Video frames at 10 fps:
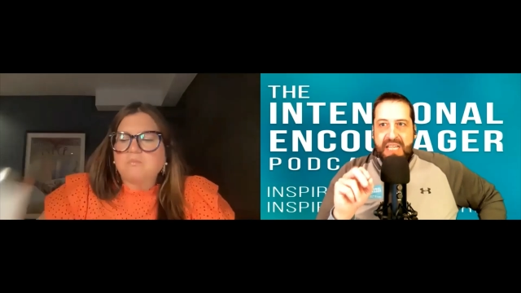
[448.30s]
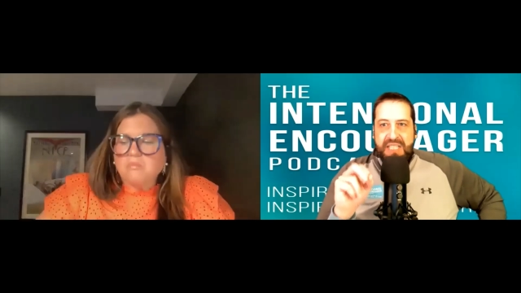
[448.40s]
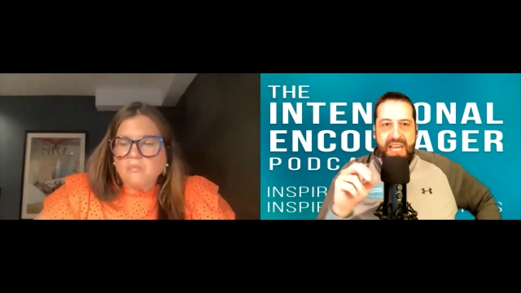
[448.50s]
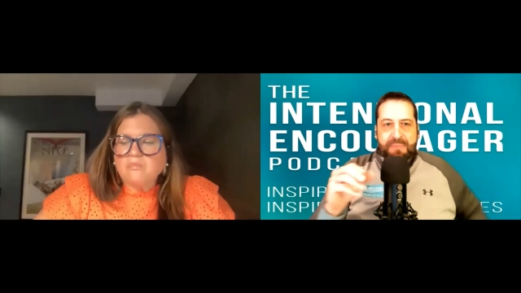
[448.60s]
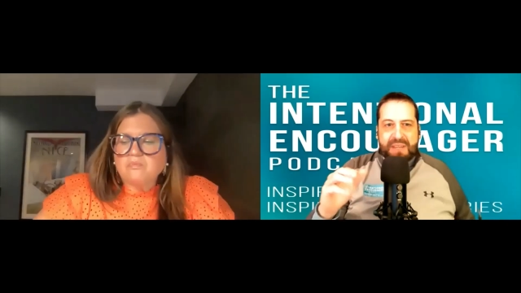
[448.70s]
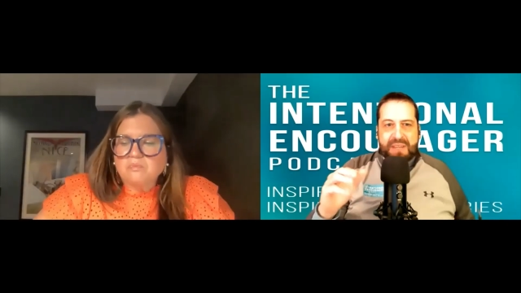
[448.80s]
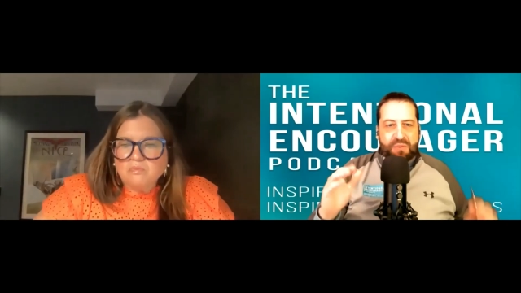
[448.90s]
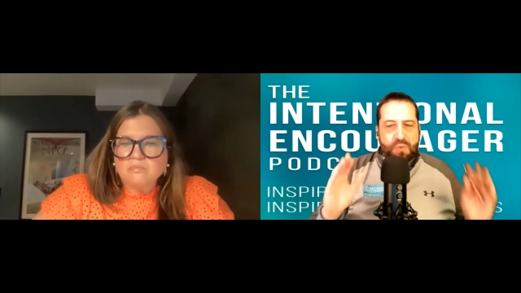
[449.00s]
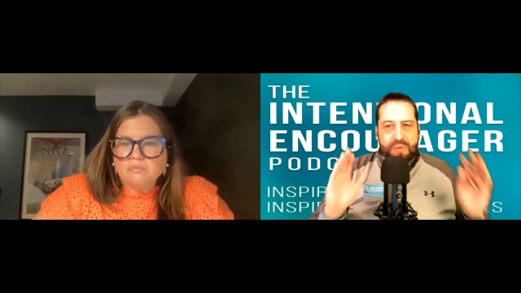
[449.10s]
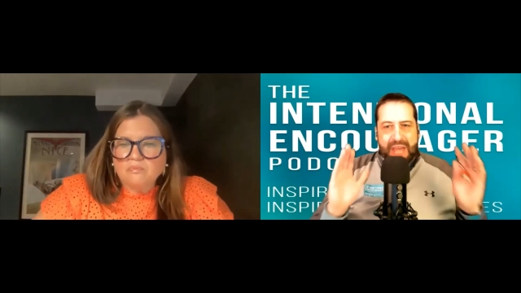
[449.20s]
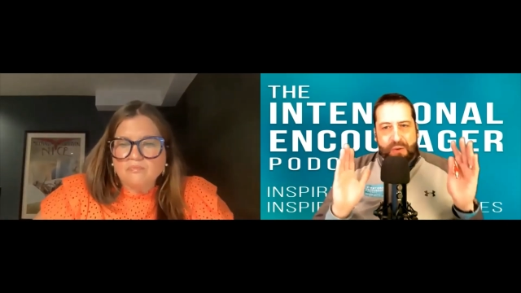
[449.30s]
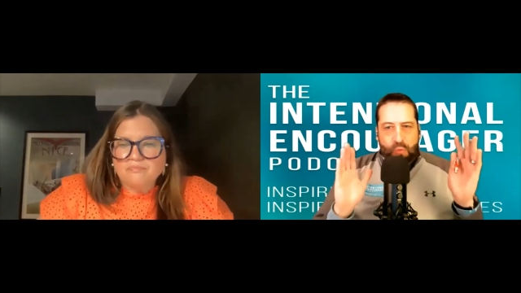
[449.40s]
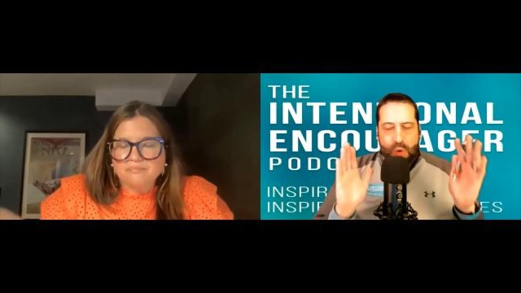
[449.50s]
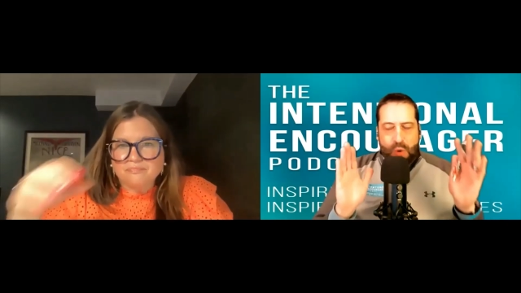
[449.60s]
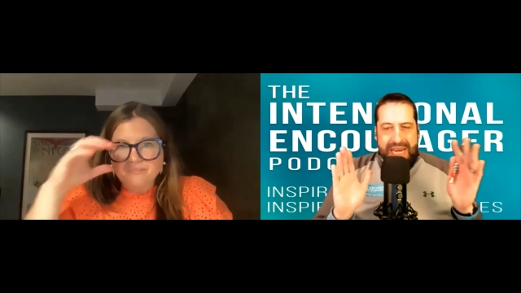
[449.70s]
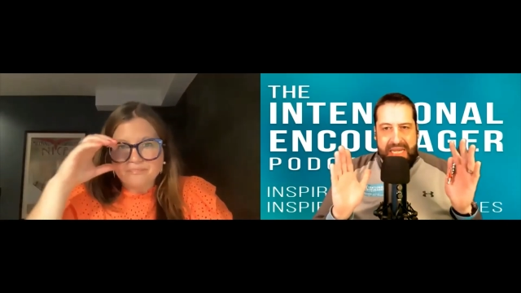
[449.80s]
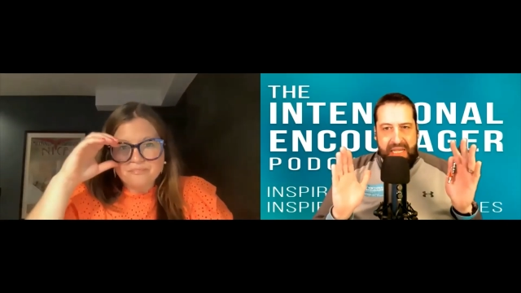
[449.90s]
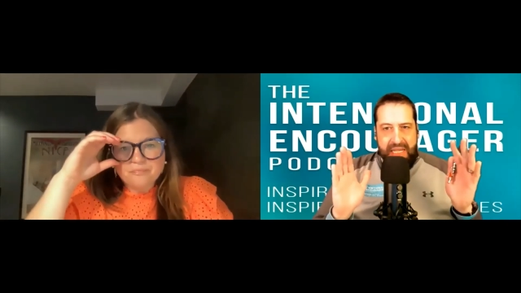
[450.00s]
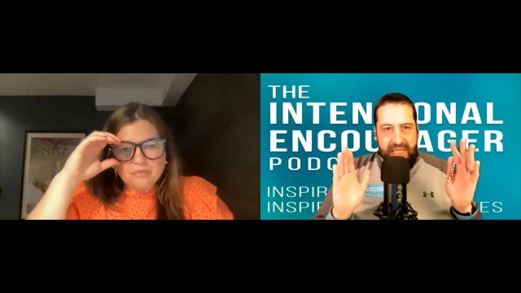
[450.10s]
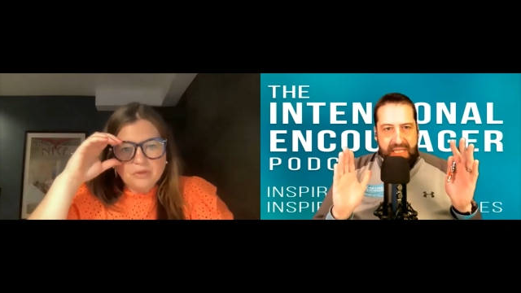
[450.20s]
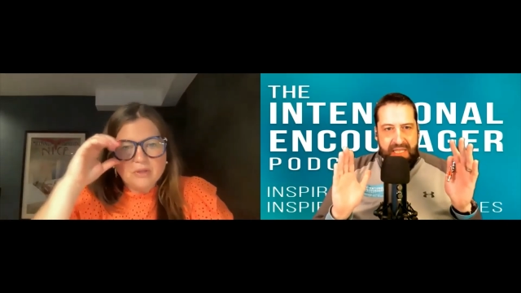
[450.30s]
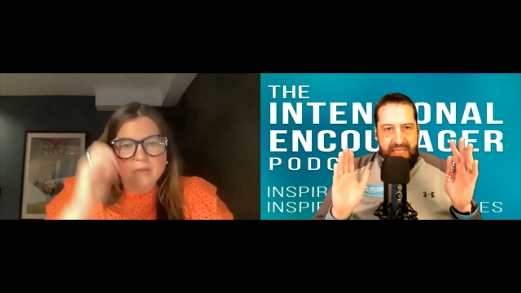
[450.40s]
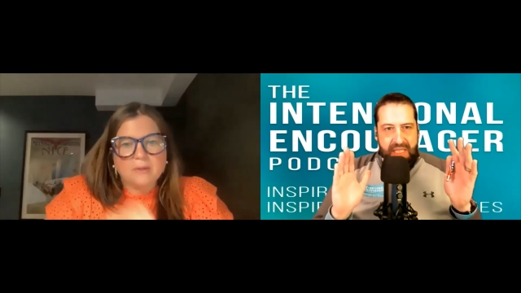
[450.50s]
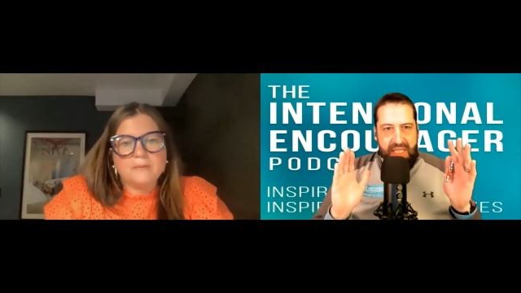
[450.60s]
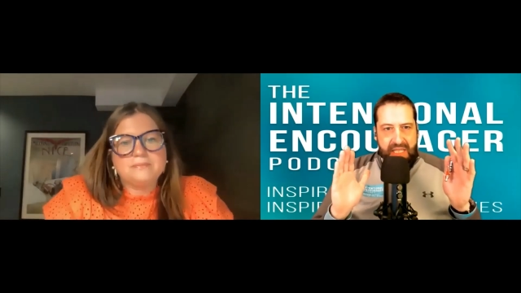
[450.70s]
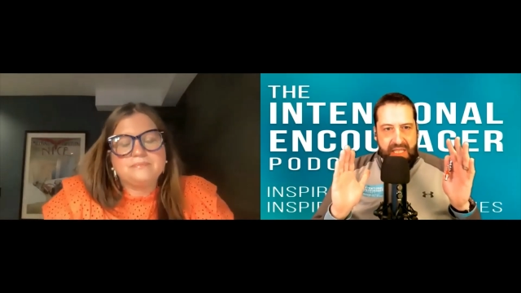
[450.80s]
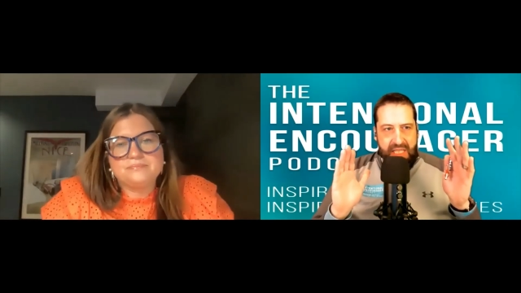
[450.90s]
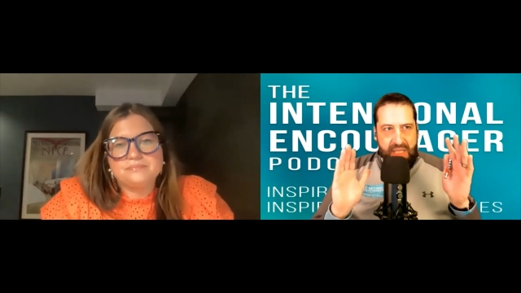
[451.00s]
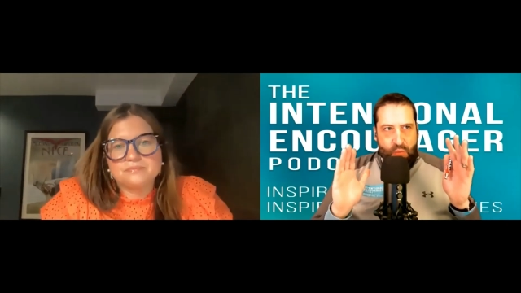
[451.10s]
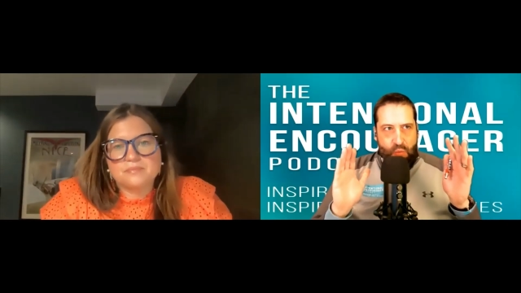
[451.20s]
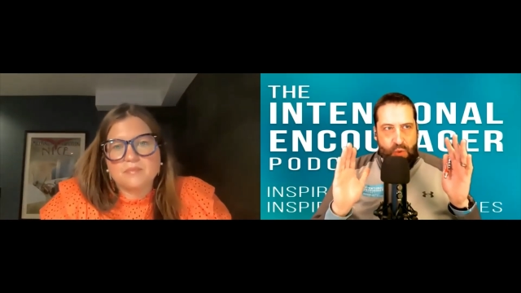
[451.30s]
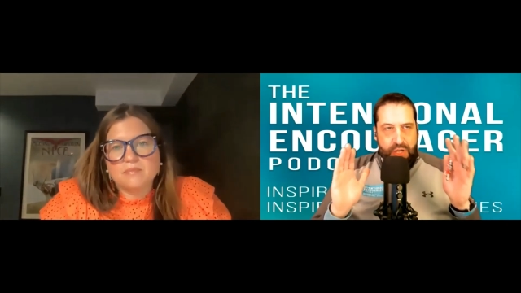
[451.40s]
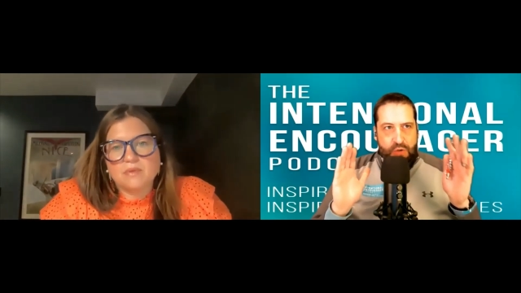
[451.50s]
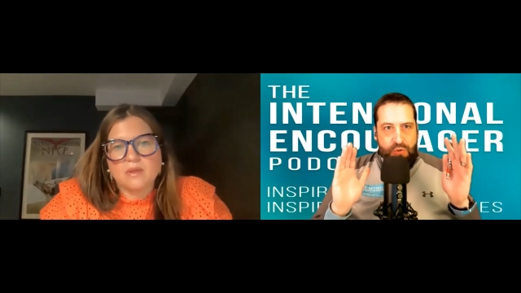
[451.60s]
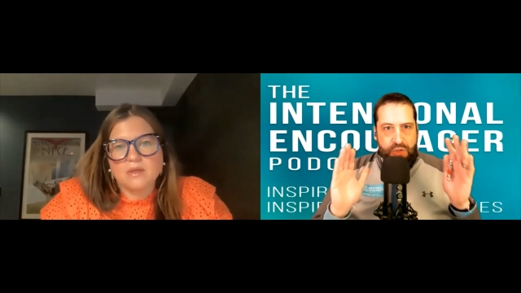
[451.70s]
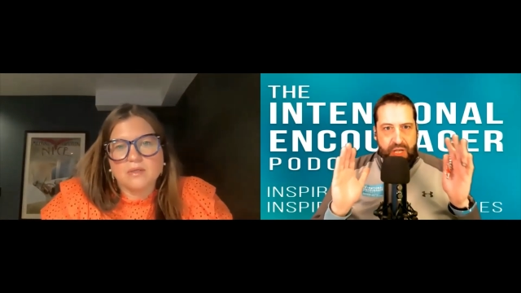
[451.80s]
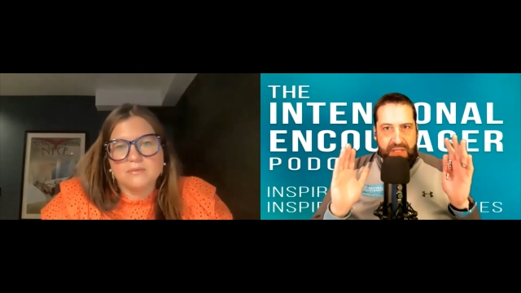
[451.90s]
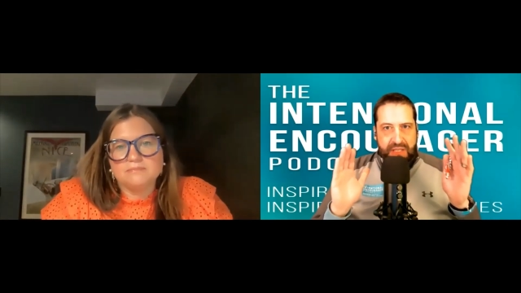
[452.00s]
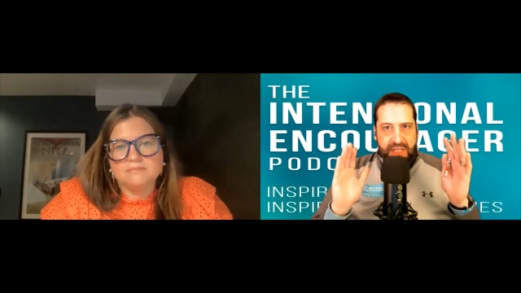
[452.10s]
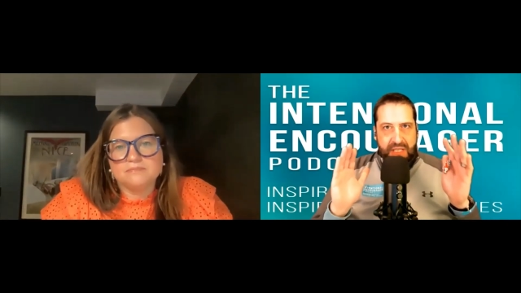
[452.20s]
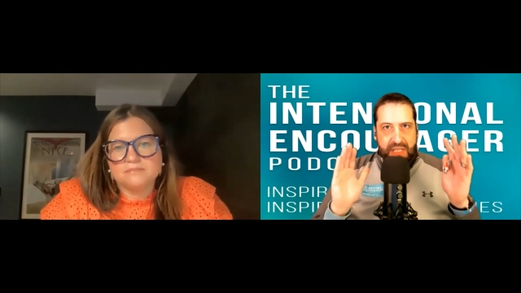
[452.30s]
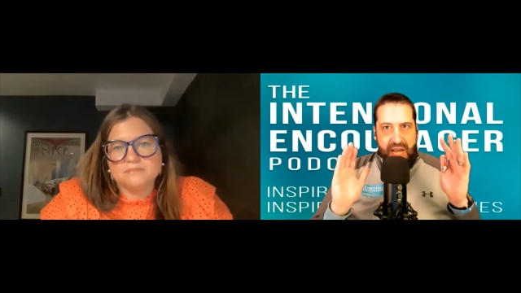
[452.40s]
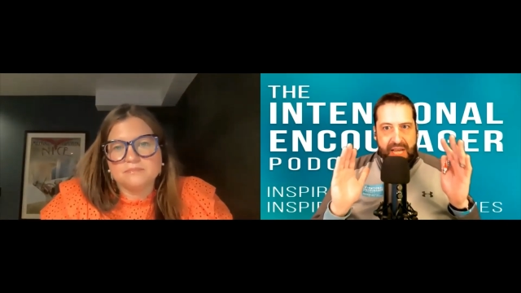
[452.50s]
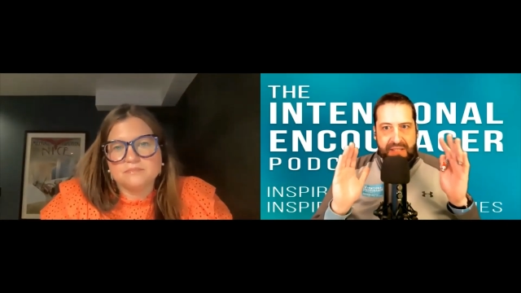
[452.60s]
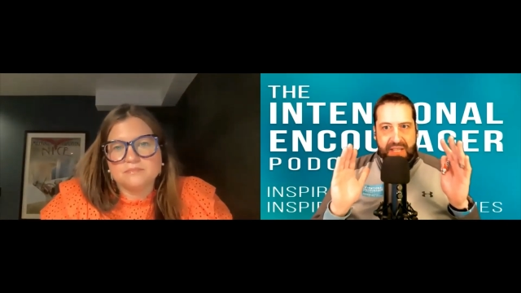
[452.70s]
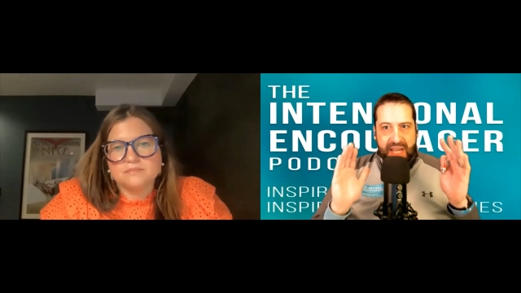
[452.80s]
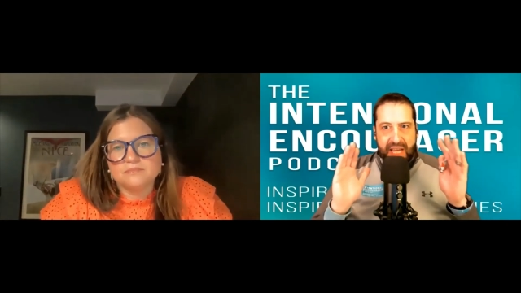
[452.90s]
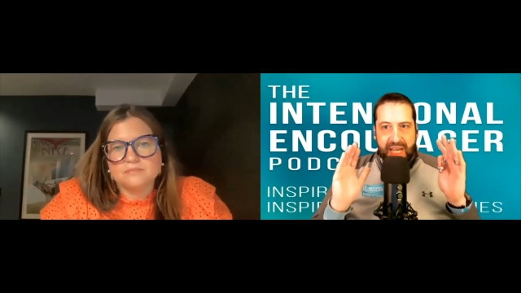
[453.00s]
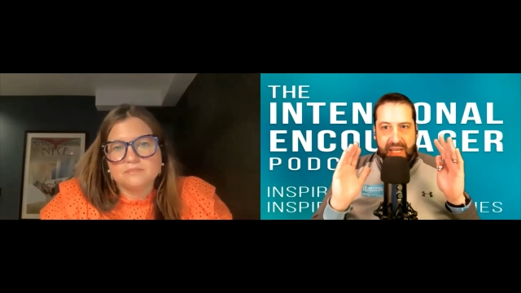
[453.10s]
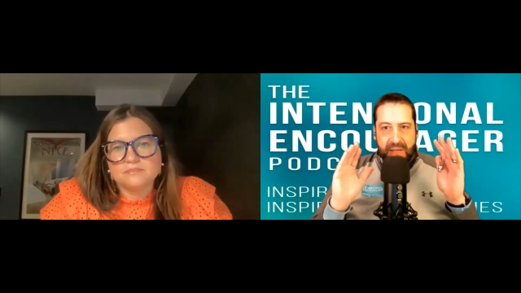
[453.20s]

Speaker 1: Take me through that week where you just kind of said,